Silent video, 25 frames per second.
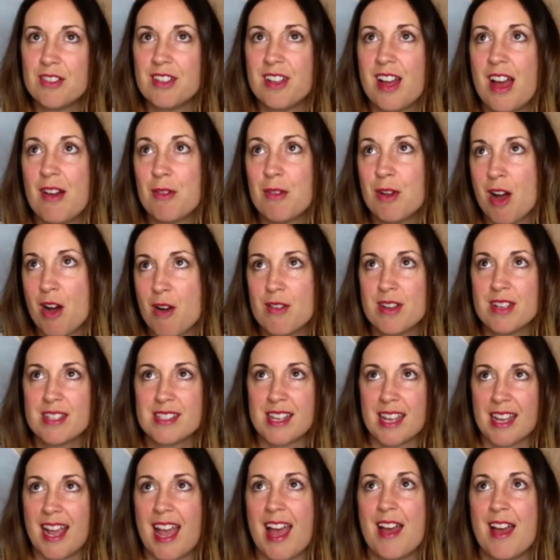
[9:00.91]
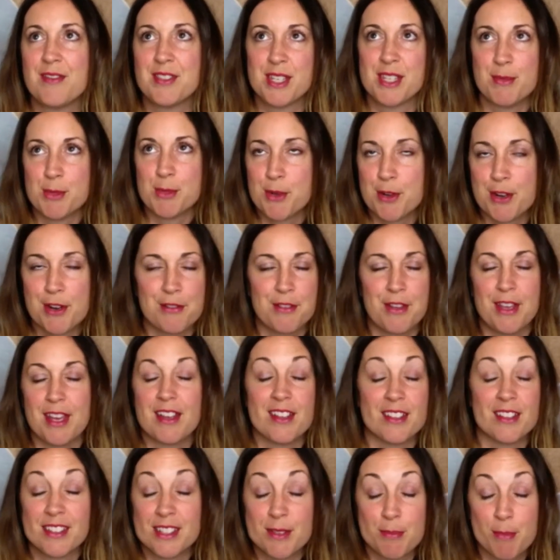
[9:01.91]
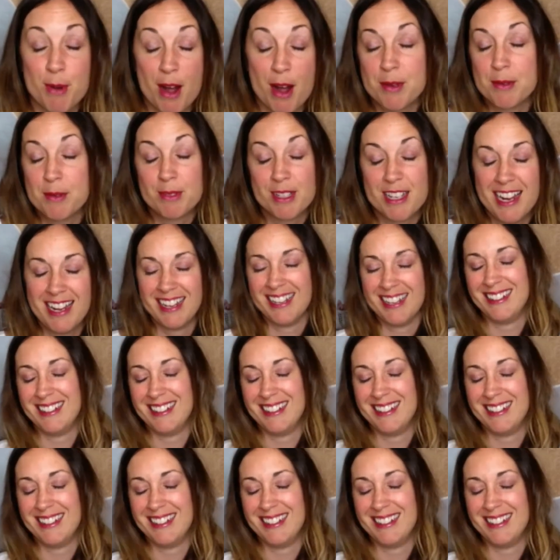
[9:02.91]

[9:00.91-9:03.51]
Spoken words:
will always have some sort of guilt, probably,